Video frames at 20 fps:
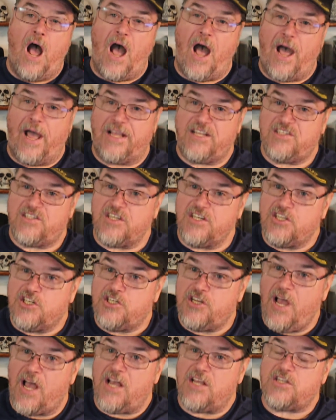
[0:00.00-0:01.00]
I
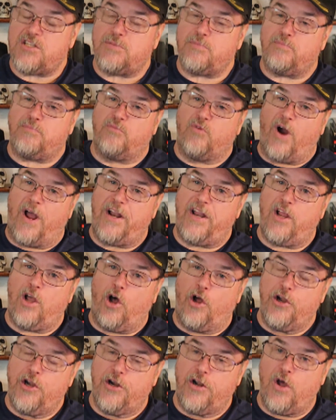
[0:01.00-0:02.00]
suggest writing
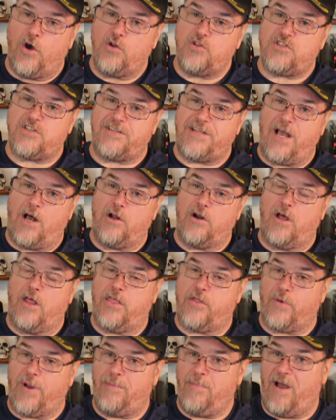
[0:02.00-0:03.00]
all your notes down
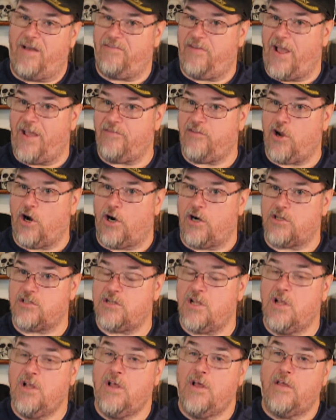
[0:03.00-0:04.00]
on 3x5
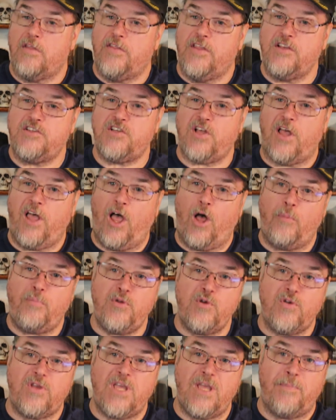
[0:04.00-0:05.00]
cards. This will
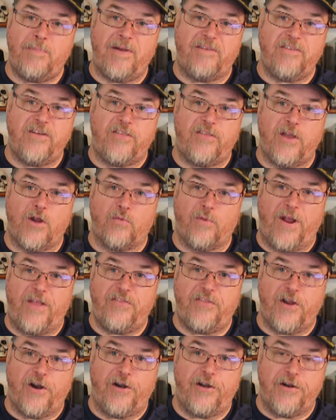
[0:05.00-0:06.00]
help you keep everything
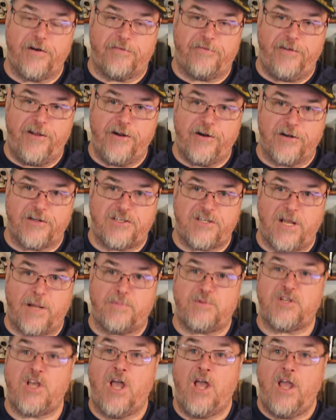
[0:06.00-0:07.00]
right there at your
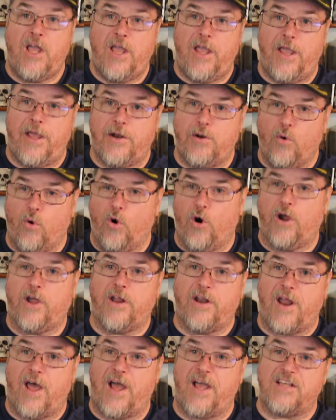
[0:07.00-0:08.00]
fingertips and
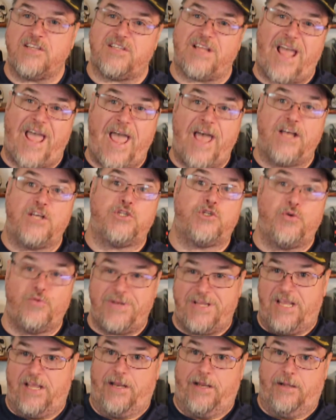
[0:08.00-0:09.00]
organized as you
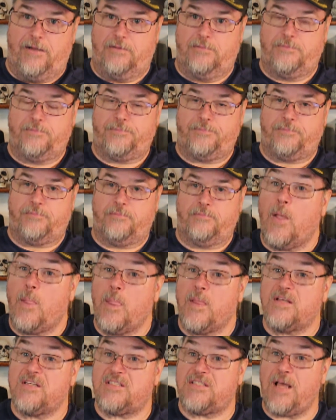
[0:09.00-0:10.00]
need it.
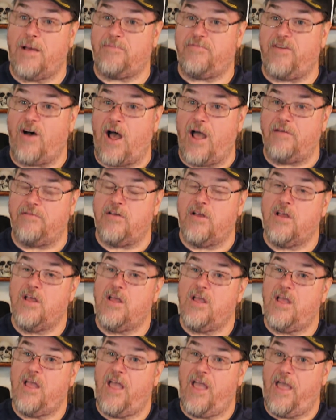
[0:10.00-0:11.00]
Step 5.
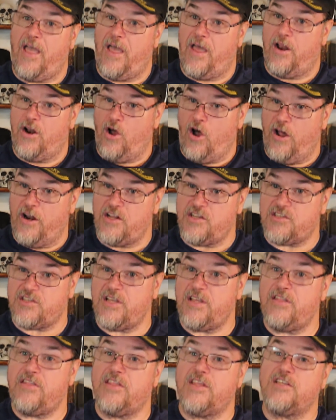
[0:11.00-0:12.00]
And
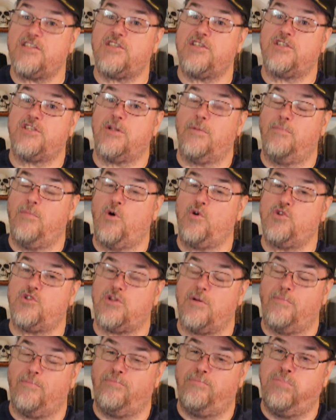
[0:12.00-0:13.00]
honestly, this is the
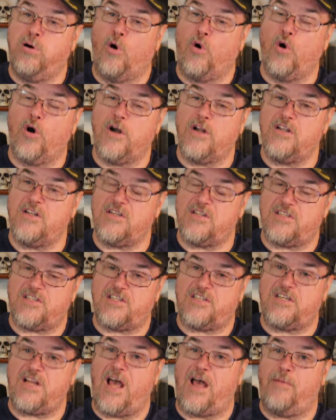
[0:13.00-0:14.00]
most important
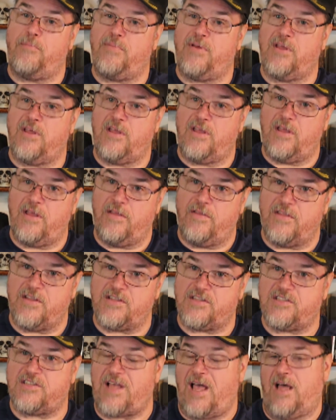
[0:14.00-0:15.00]
step in
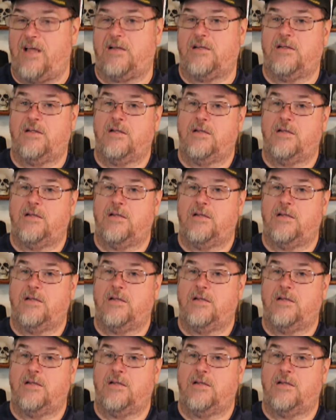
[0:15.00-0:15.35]
this set.